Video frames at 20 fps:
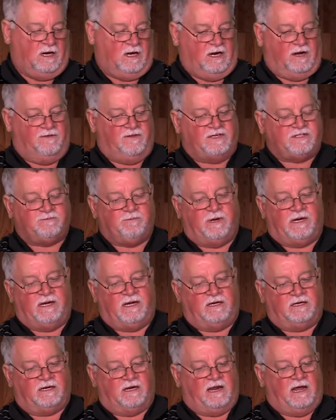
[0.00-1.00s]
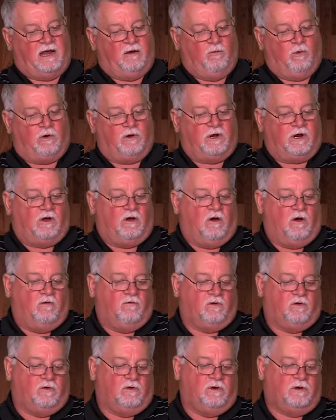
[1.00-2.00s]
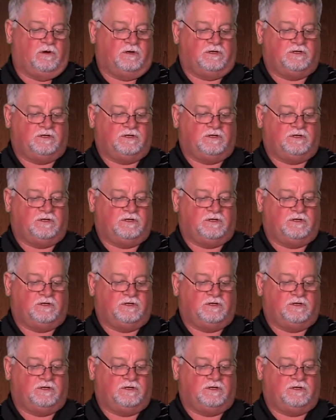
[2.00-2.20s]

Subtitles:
In this meeting today, we're going to go over